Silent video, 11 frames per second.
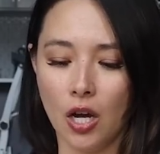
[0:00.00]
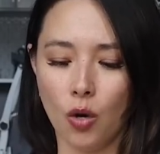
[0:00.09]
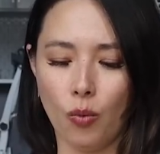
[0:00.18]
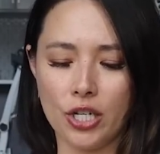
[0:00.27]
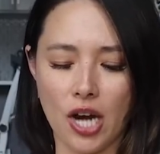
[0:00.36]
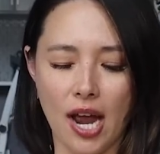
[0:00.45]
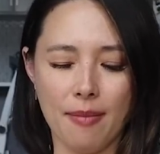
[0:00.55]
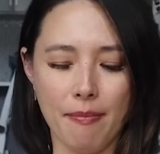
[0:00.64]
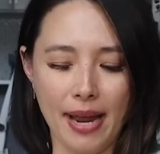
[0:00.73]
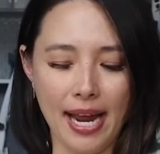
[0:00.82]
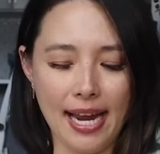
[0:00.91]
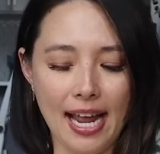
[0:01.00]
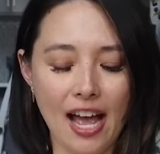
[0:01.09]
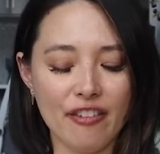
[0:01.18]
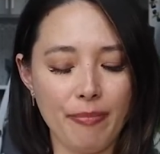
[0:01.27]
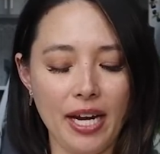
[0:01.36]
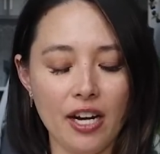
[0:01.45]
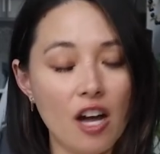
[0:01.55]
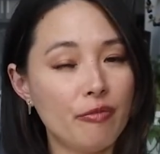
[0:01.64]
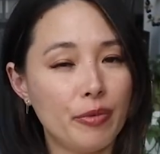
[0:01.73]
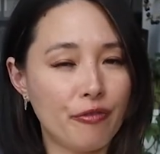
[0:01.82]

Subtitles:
which I may have paid off